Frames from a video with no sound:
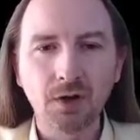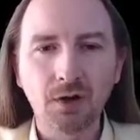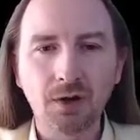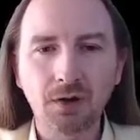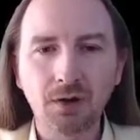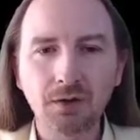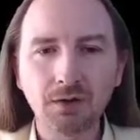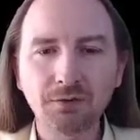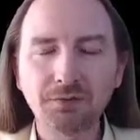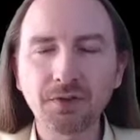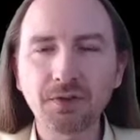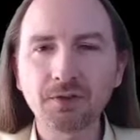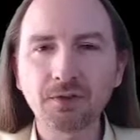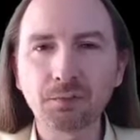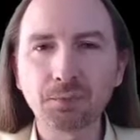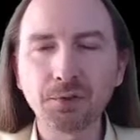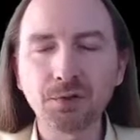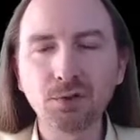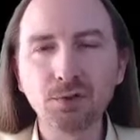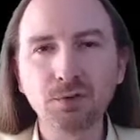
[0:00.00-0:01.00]
all of these
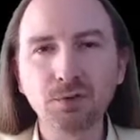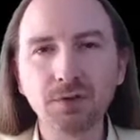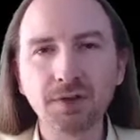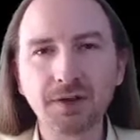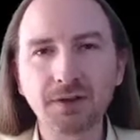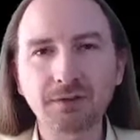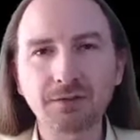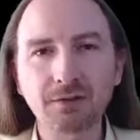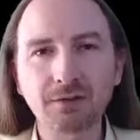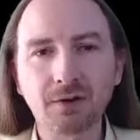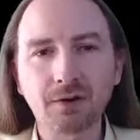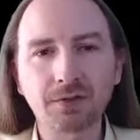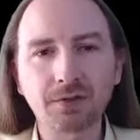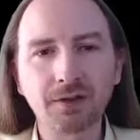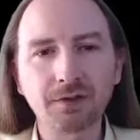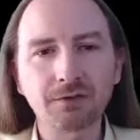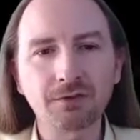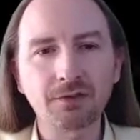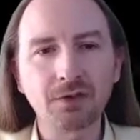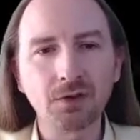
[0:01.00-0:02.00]
blue links are
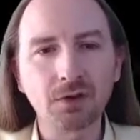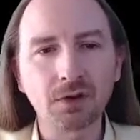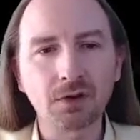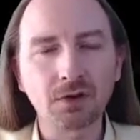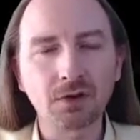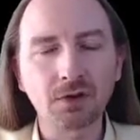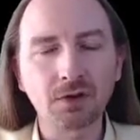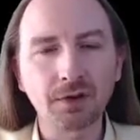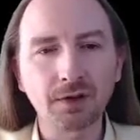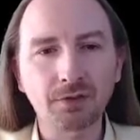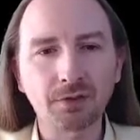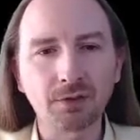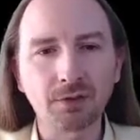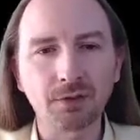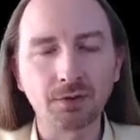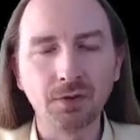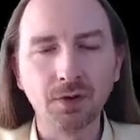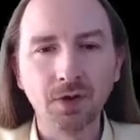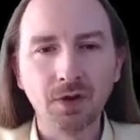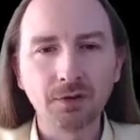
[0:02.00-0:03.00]
things that you can click
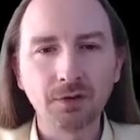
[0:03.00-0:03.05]
through.